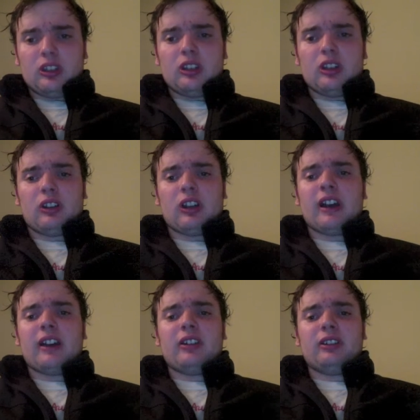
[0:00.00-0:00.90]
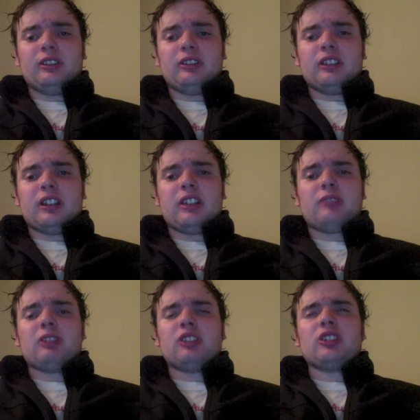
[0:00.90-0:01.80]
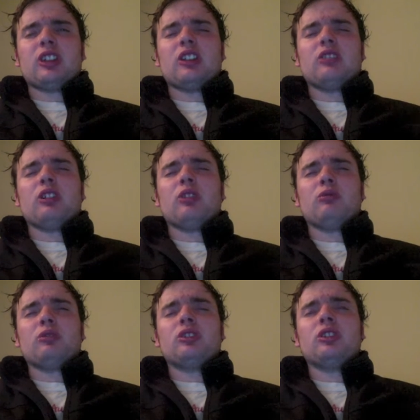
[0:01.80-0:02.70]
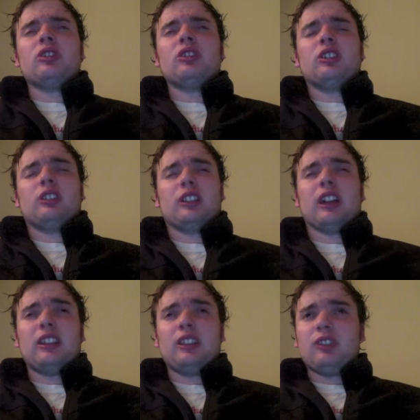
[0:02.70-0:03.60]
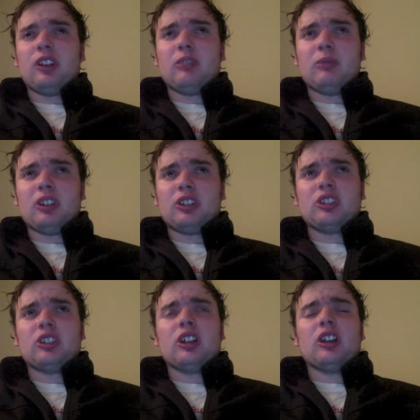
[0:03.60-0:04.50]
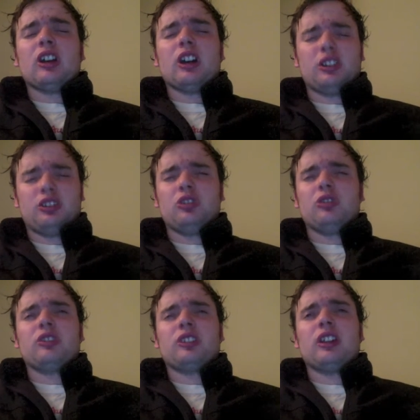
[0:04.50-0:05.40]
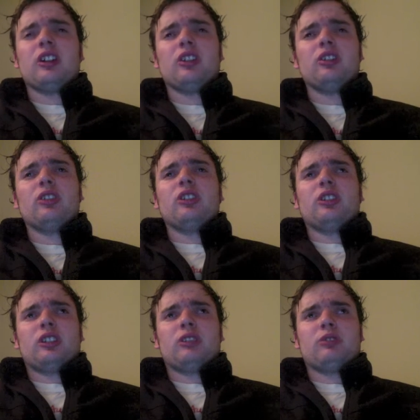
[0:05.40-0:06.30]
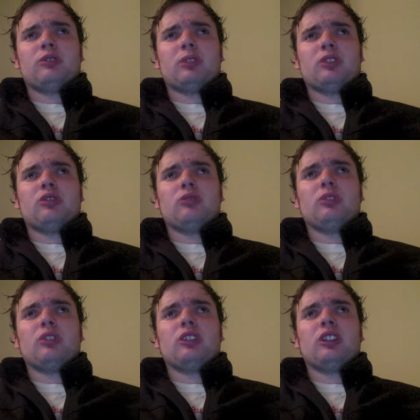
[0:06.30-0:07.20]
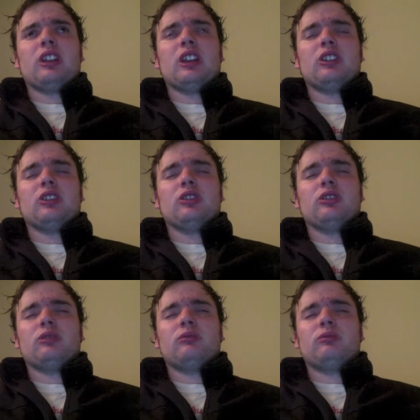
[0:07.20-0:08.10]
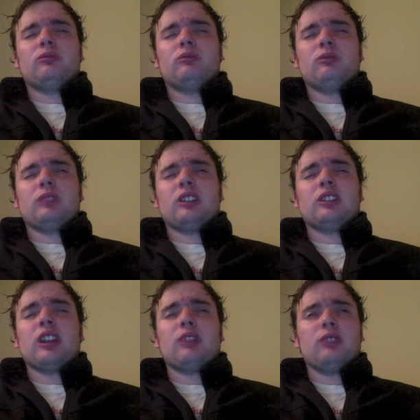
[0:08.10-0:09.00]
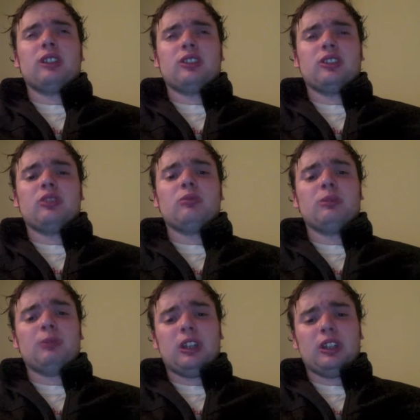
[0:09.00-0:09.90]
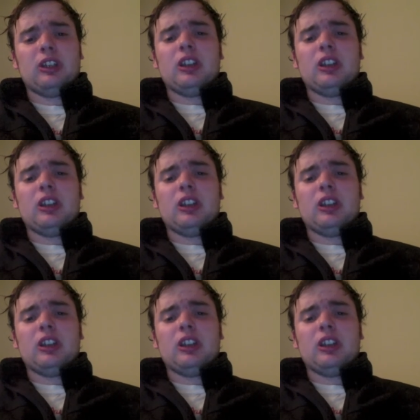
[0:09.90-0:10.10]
Now, Kyle, as much as I don't like you very much, I sure as hell can respect your ability and your integrity as a human being.